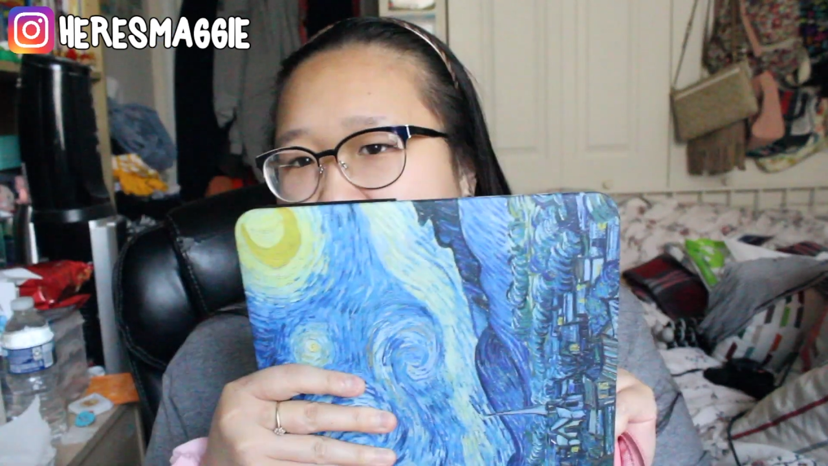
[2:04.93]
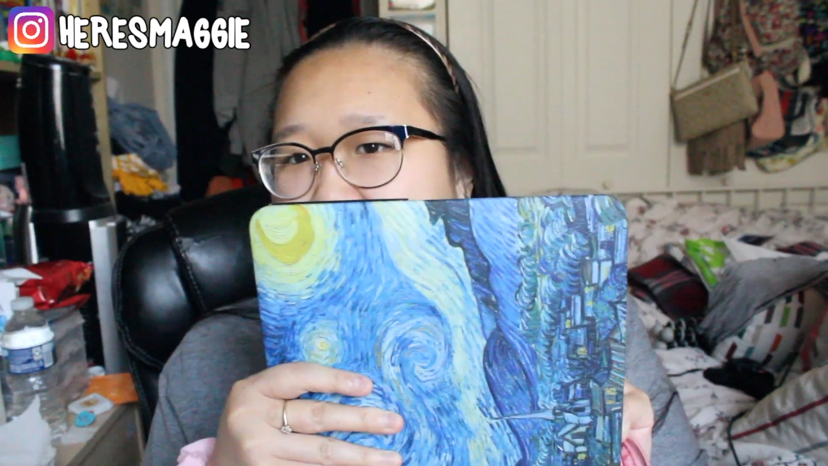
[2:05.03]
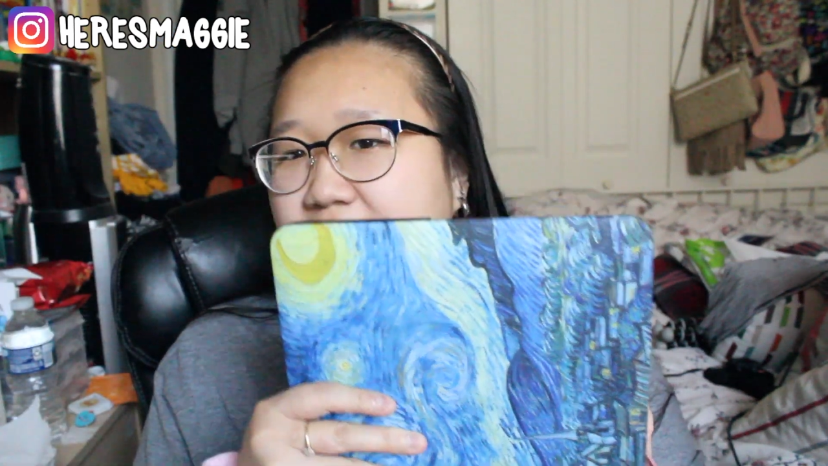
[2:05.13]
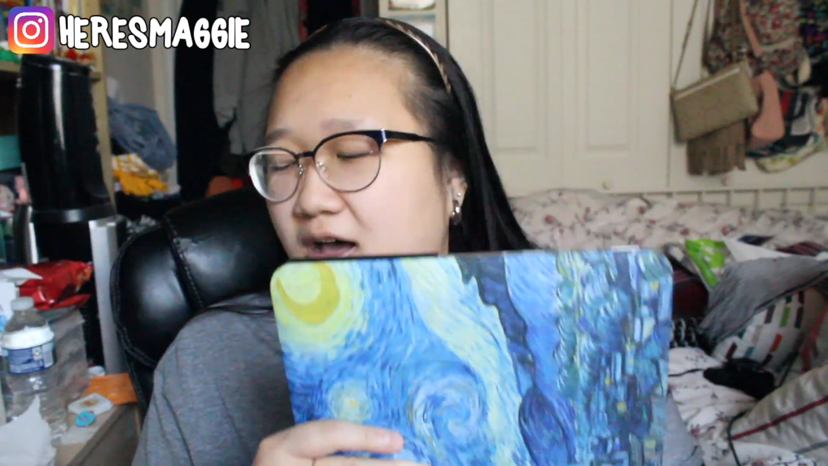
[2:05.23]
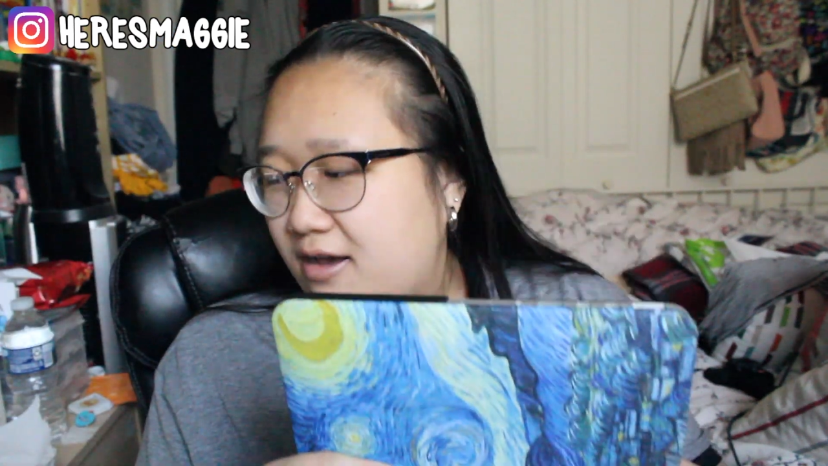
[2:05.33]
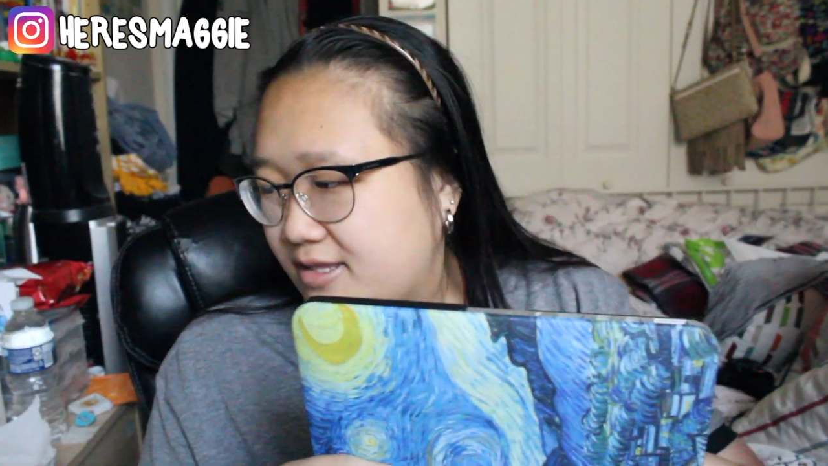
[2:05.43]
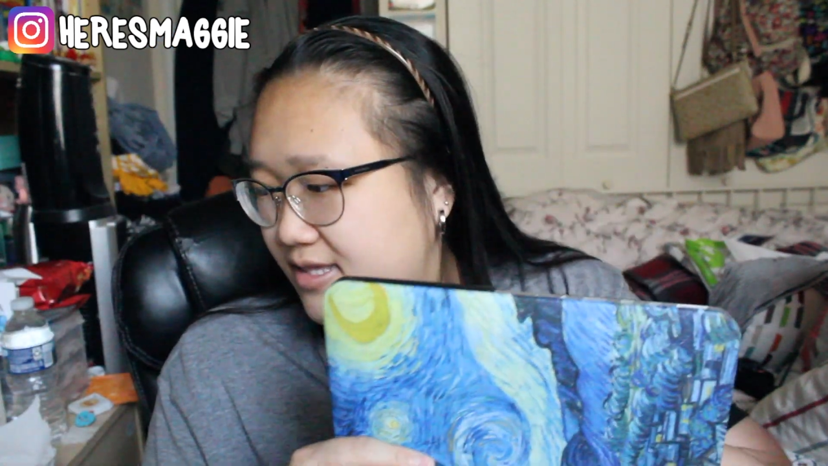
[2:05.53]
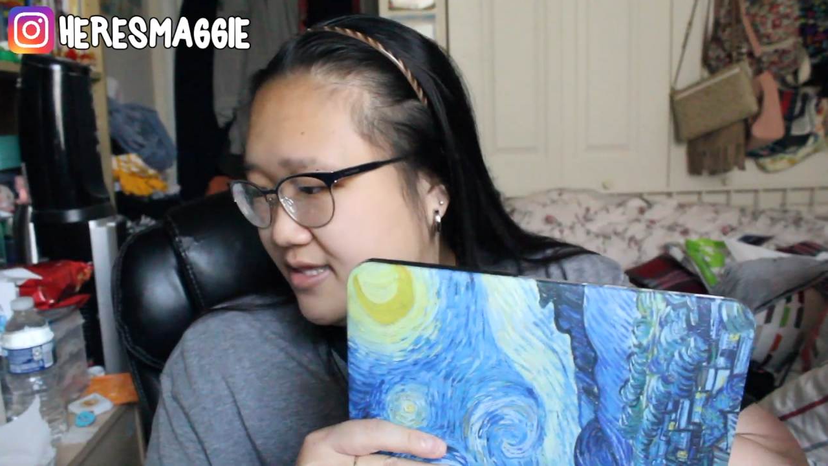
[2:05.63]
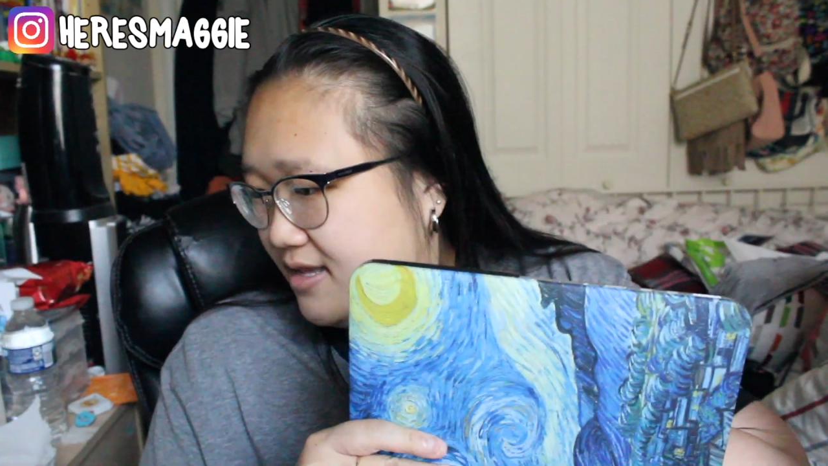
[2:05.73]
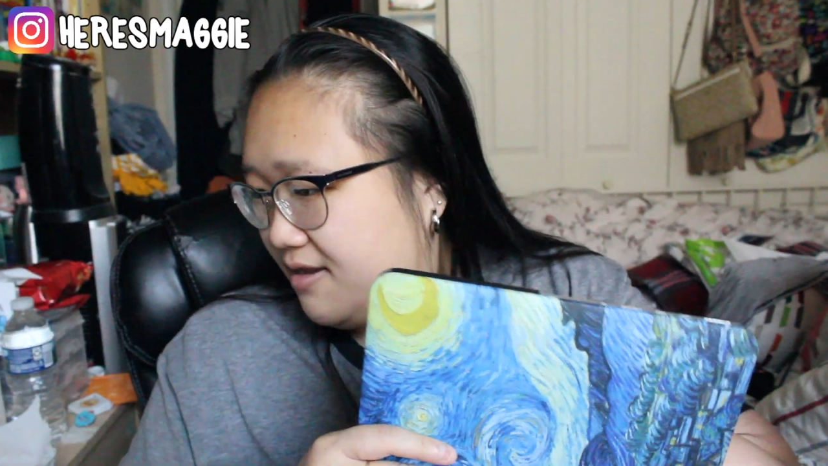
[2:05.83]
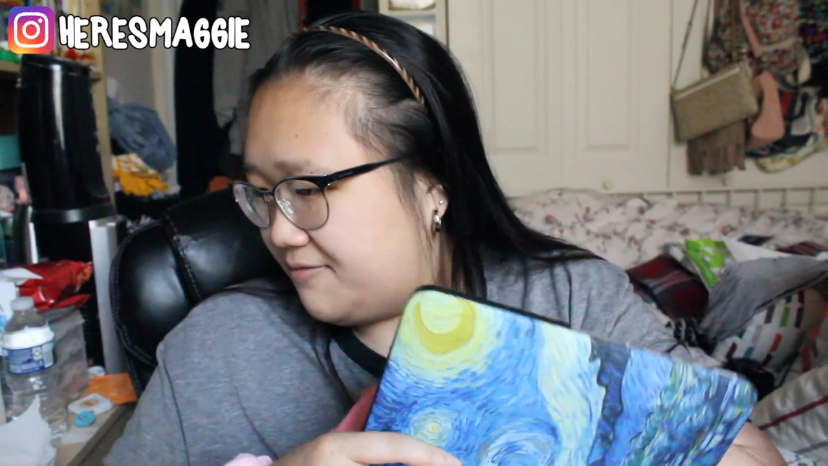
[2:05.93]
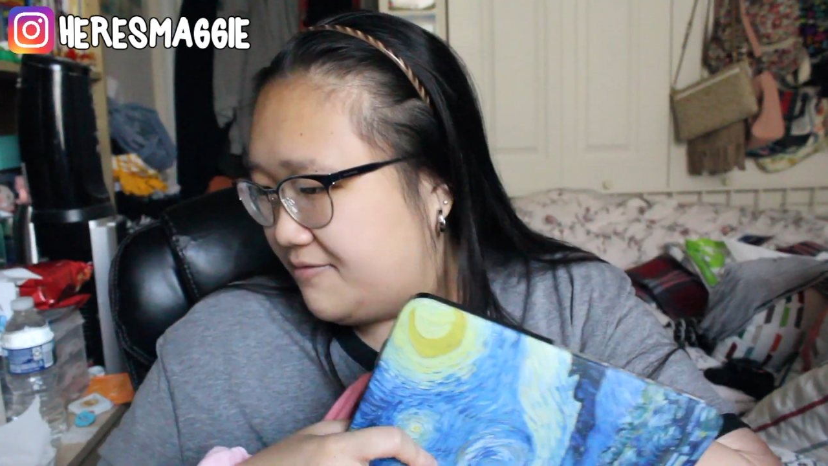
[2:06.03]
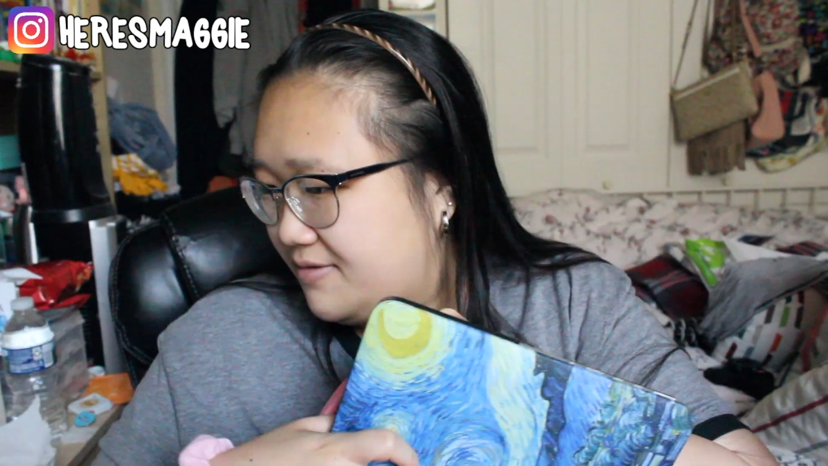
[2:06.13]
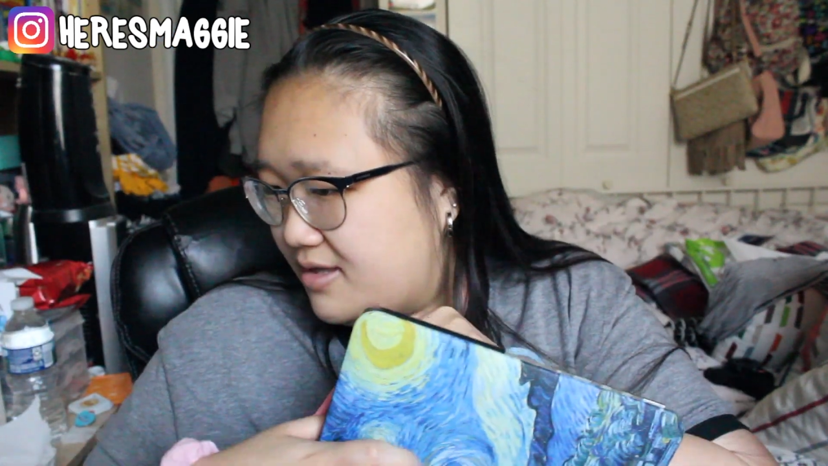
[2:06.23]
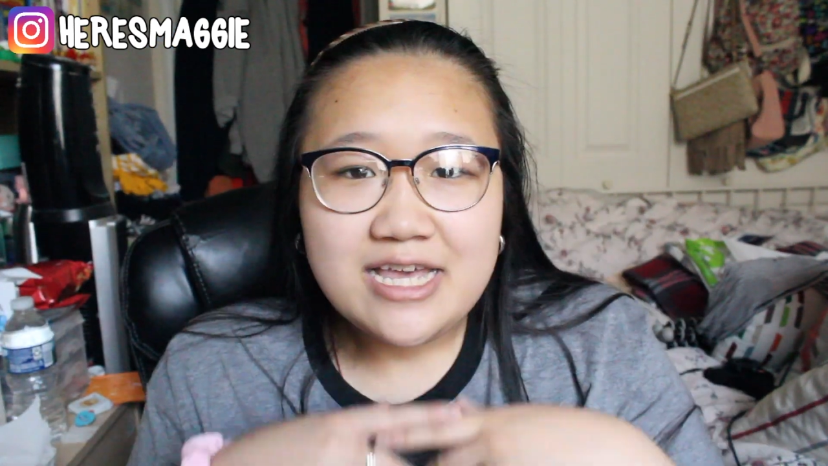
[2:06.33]
the vlogs and
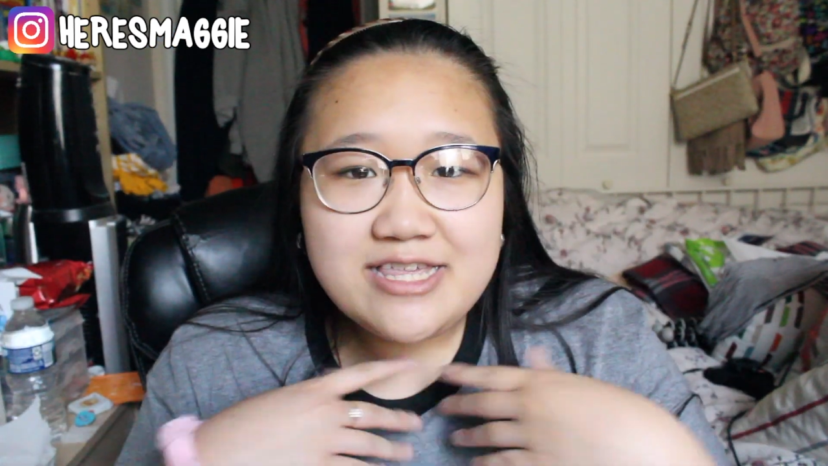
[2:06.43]
stuff.